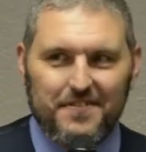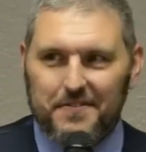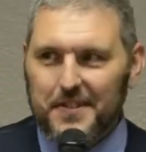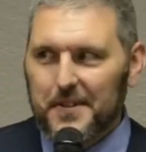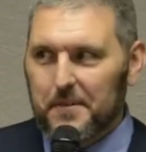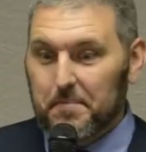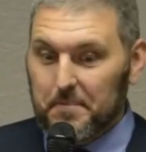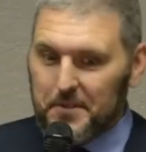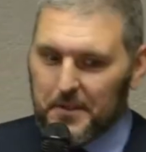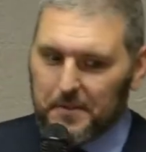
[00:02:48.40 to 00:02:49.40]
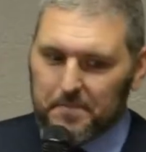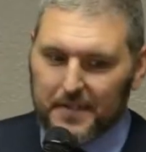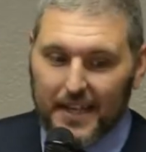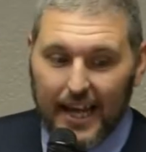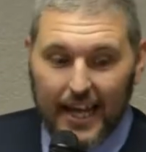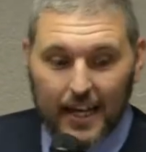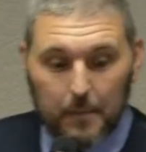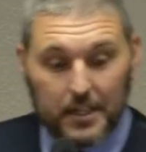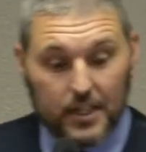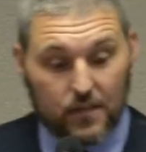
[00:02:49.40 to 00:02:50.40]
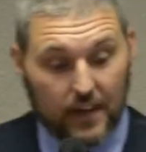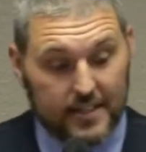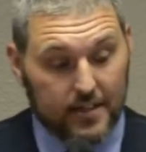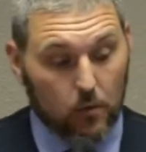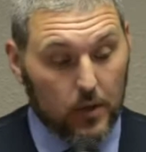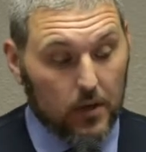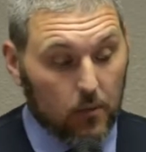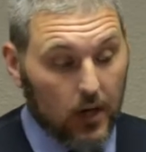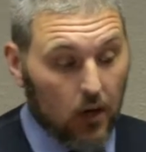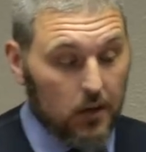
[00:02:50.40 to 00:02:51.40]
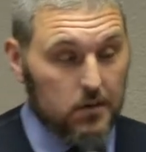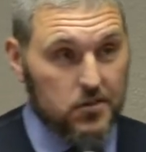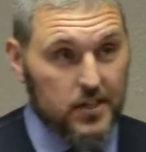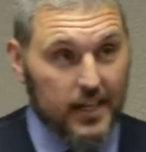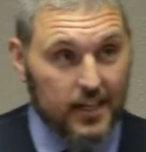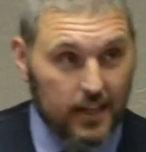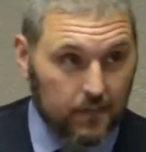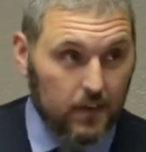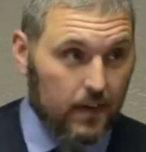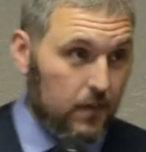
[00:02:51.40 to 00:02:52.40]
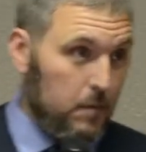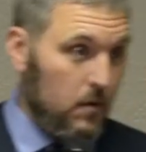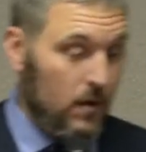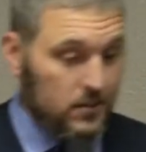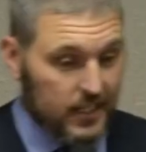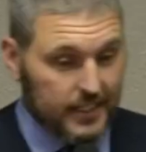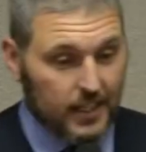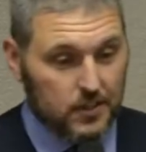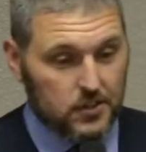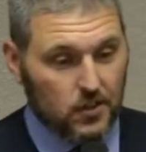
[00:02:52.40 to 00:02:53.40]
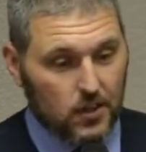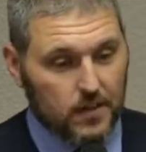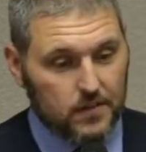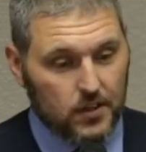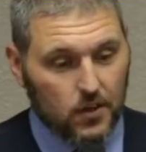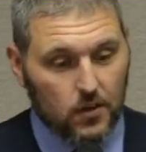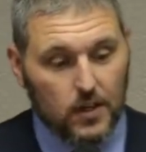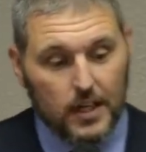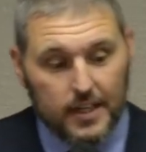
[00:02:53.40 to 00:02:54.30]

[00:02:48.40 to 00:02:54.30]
you know so and i mean let's face it we we all understand and if you if you've been around technology long enough to know